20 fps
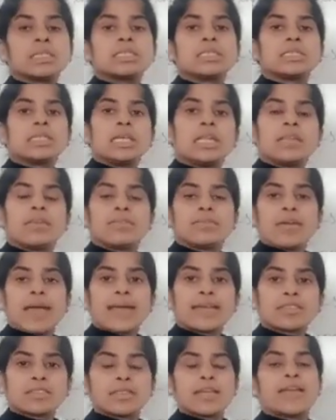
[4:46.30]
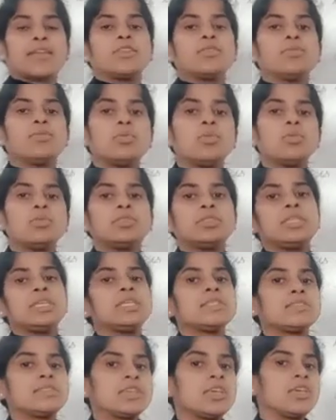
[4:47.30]
sealing wax and wool,
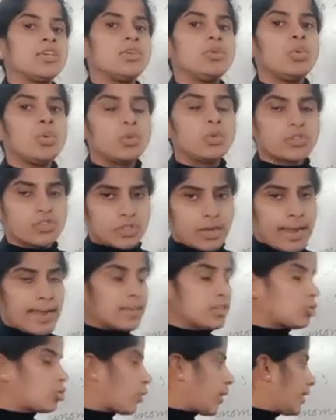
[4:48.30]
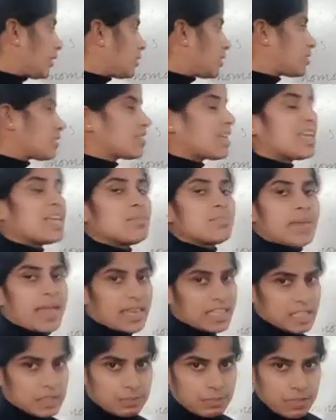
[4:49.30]
these he used and tried the same
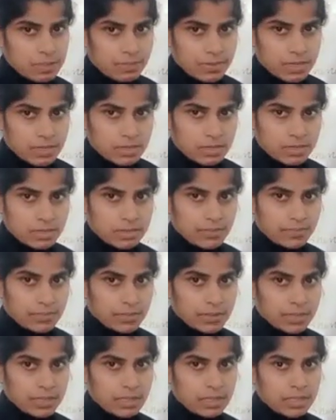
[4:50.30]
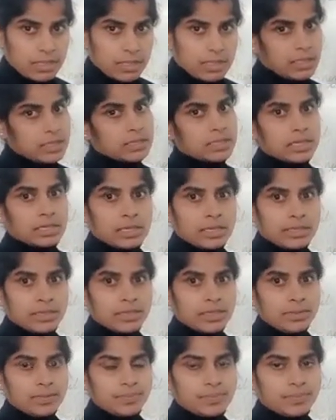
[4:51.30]
experiment. Is it clear?